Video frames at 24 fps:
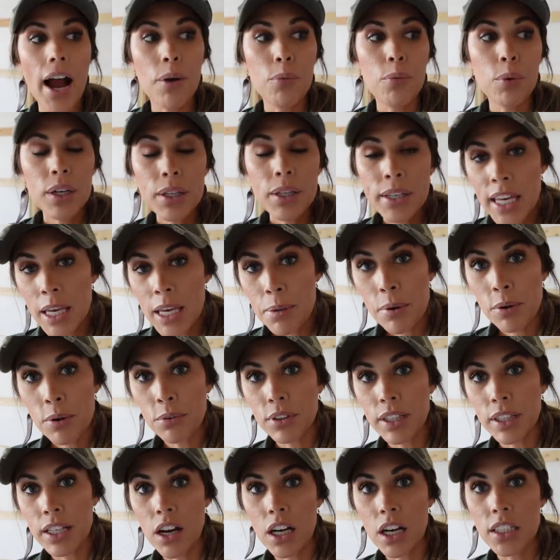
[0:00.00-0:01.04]
I wanna keep it
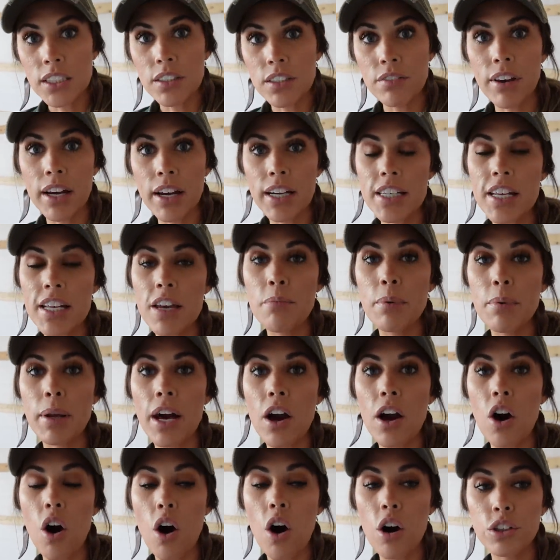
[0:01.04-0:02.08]
really cost effective, but
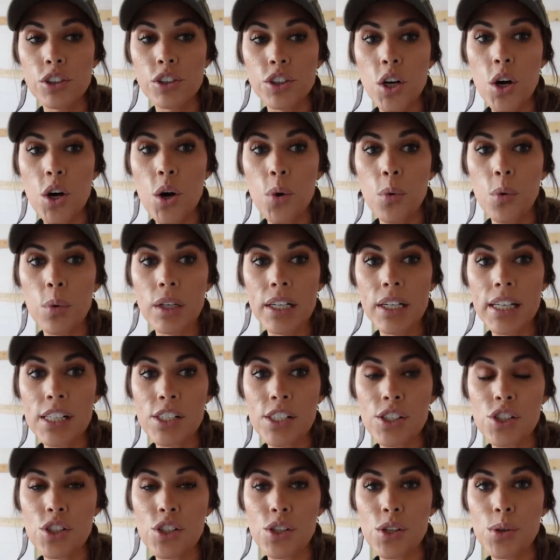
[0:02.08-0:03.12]
I also want
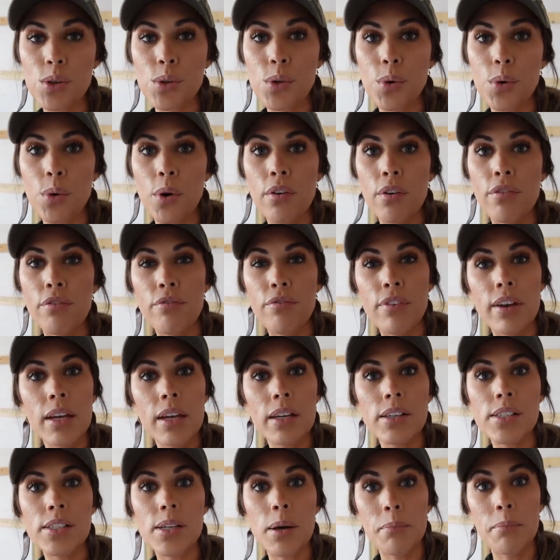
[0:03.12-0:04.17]
it to
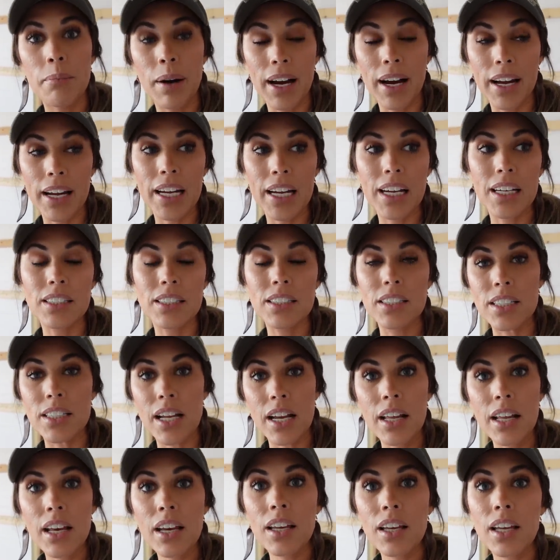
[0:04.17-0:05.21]
fit my
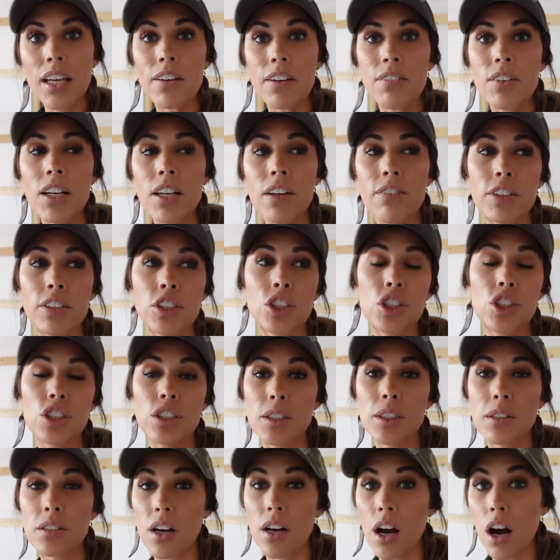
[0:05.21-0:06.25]
aesthetic, even if it's
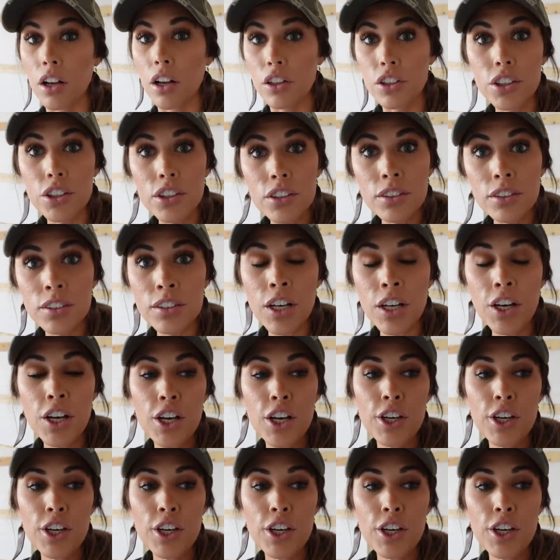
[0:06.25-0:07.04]
just colors.